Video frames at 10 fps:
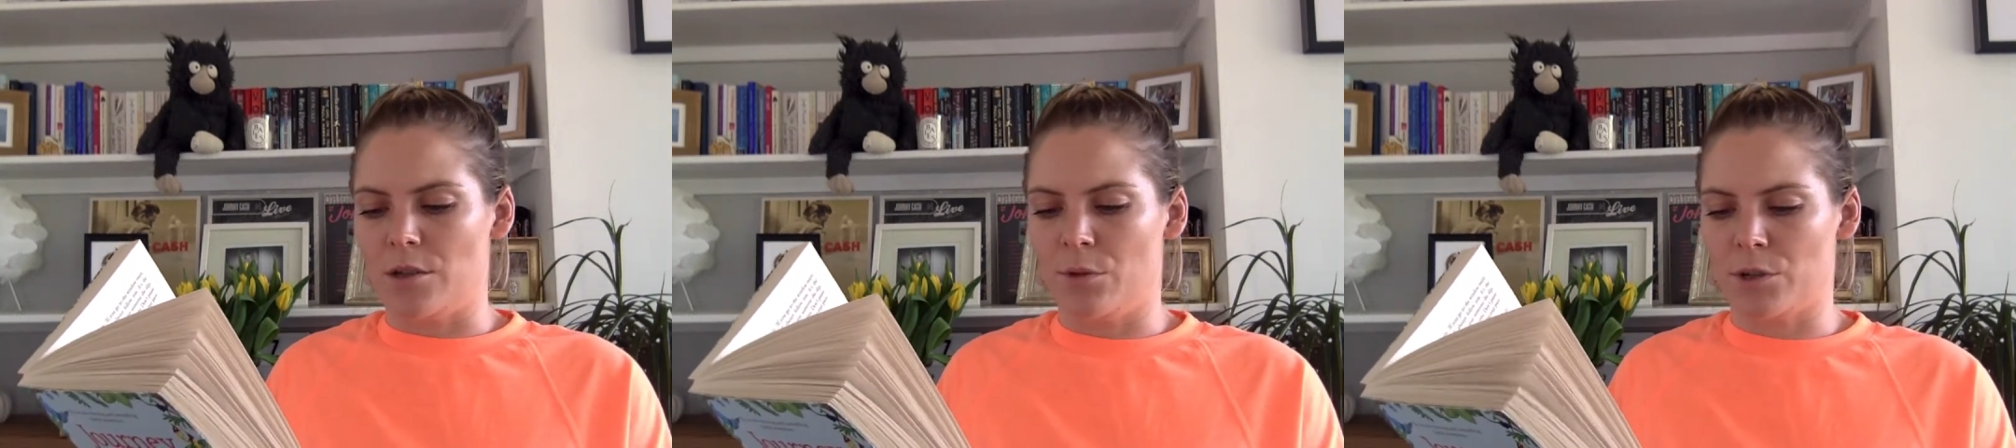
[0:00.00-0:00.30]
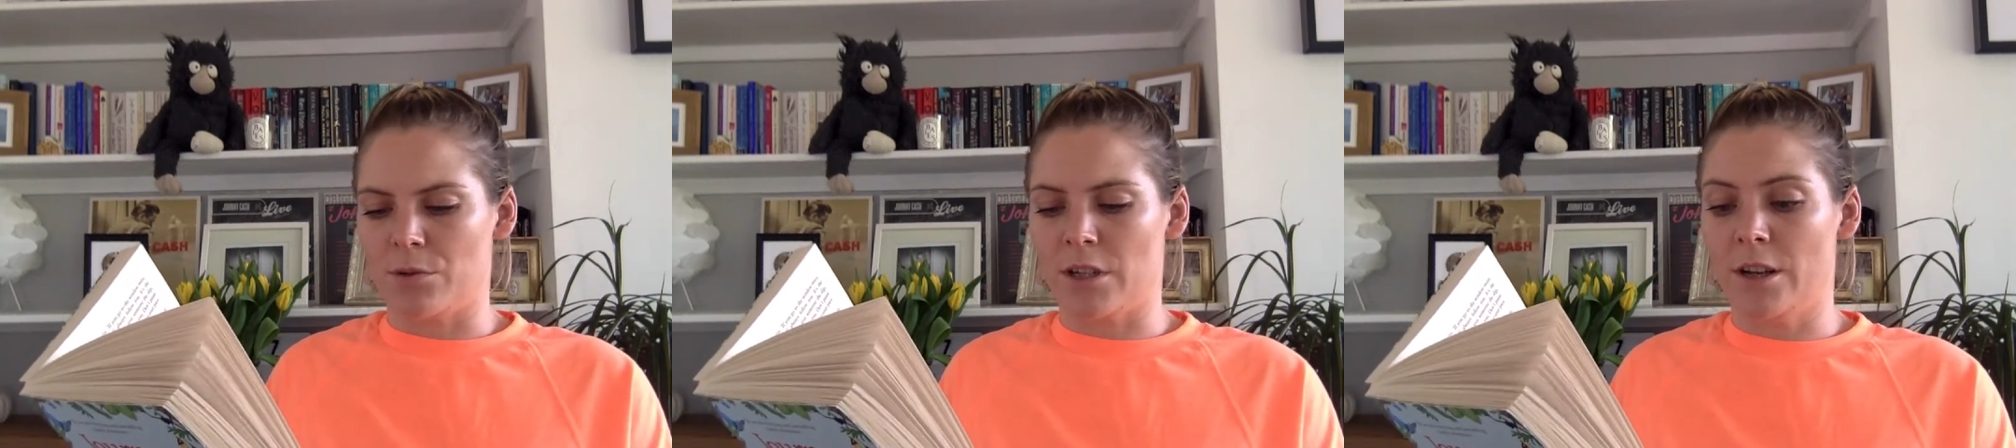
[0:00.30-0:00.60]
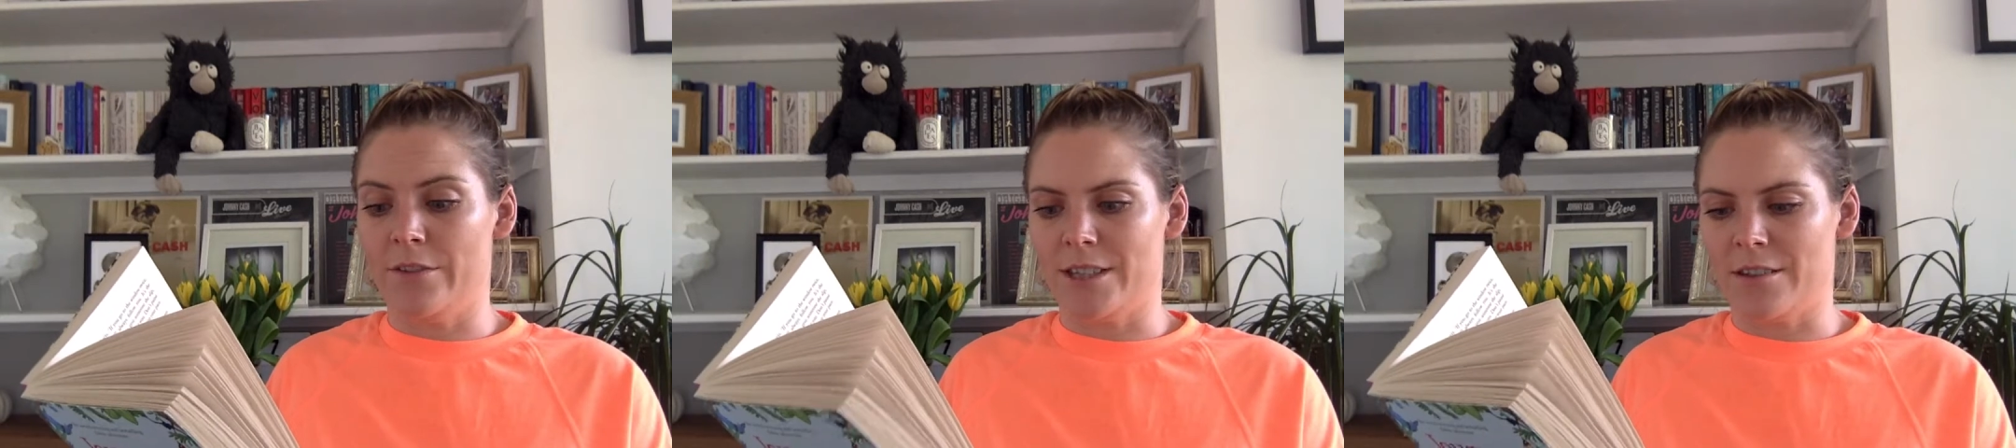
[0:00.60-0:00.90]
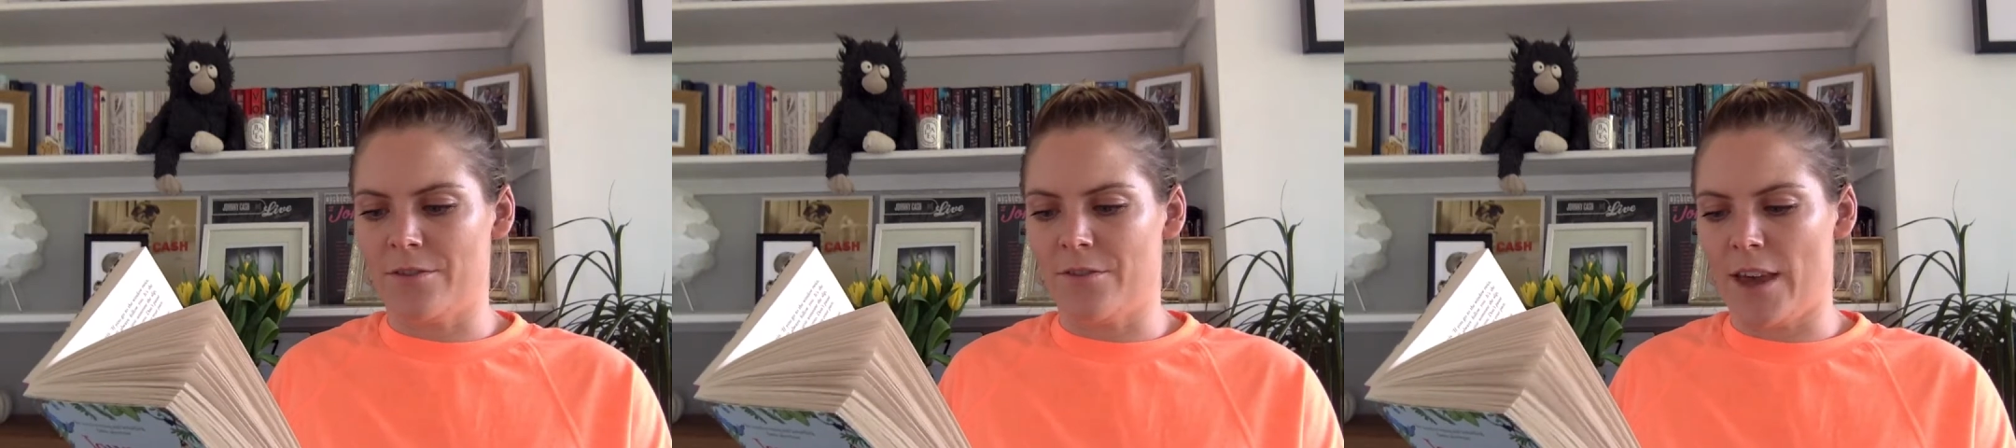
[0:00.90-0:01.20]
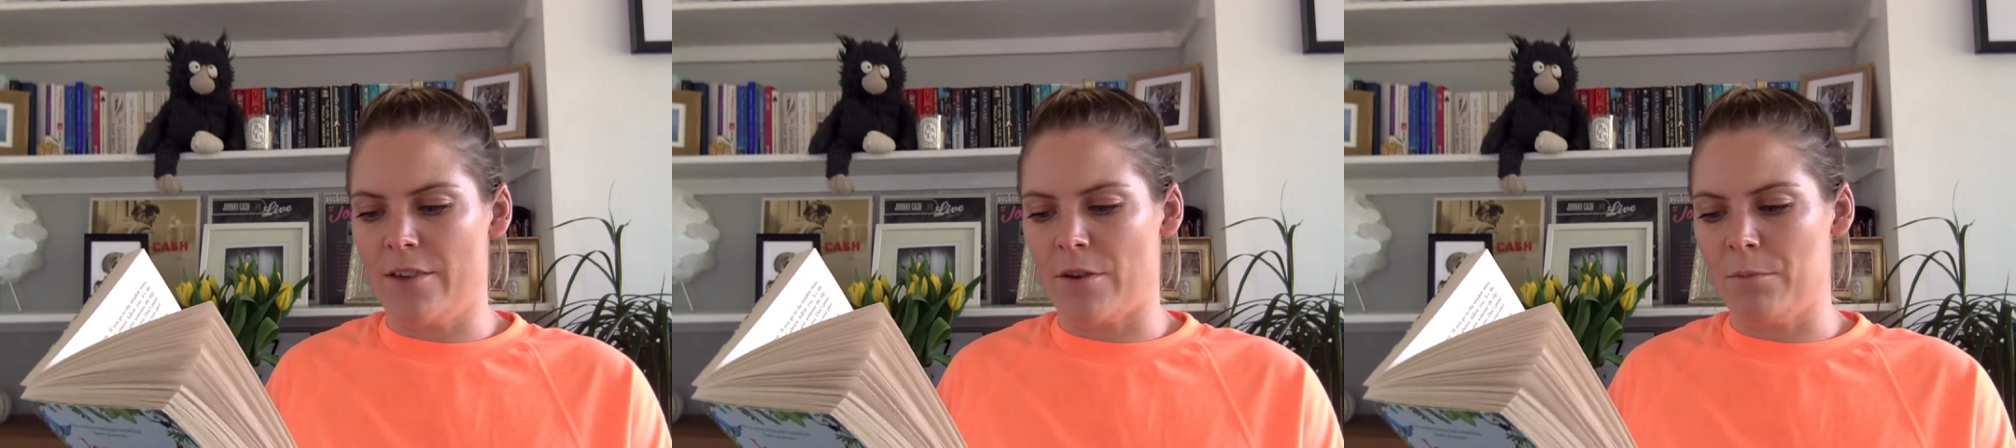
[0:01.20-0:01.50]
which was Clovis's
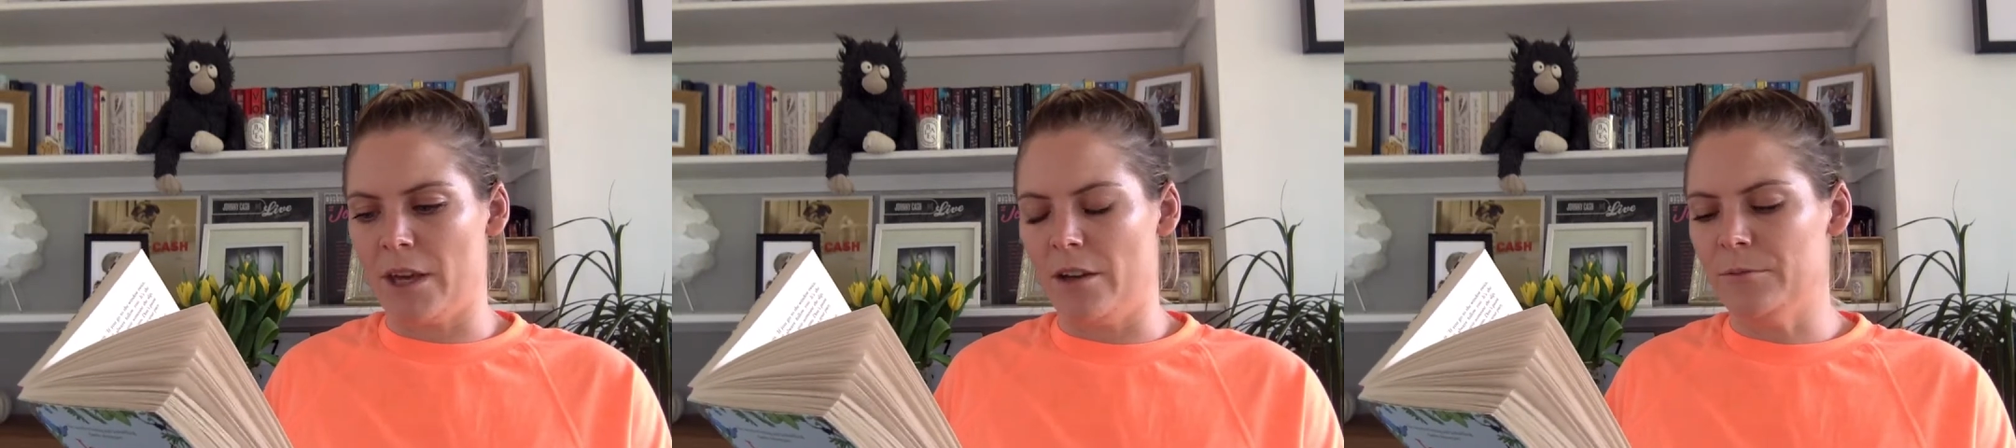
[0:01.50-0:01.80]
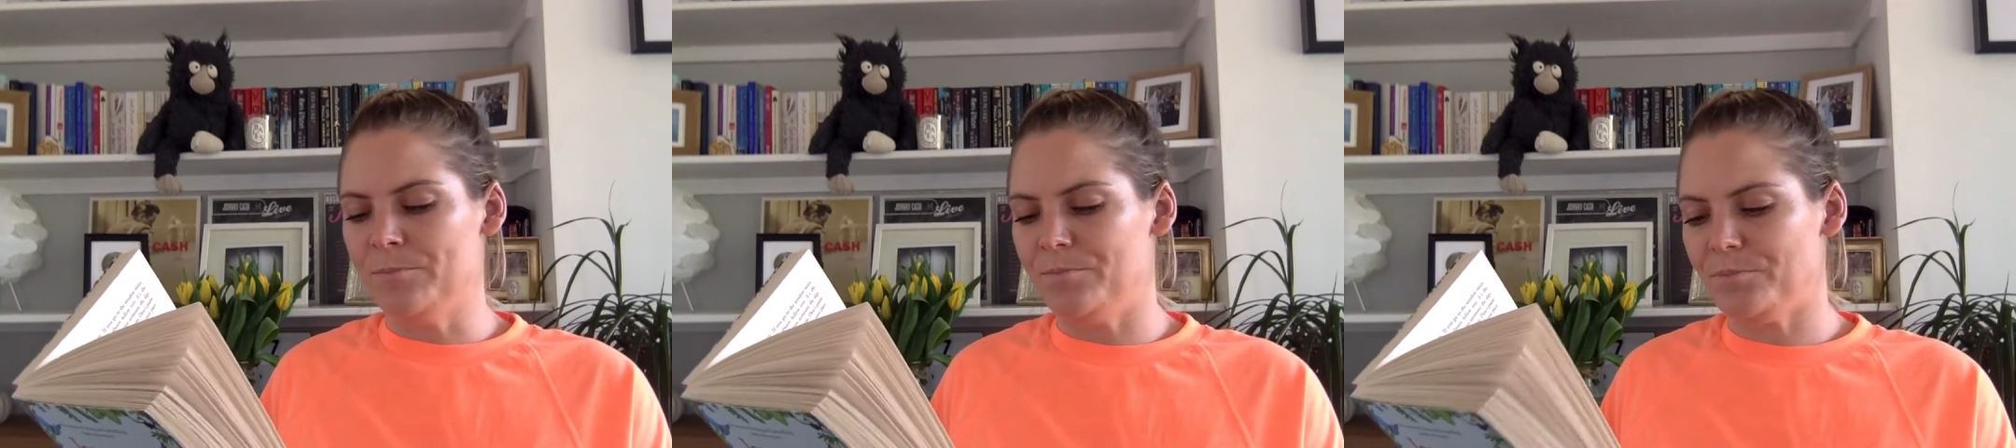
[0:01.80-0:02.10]
favourite meal.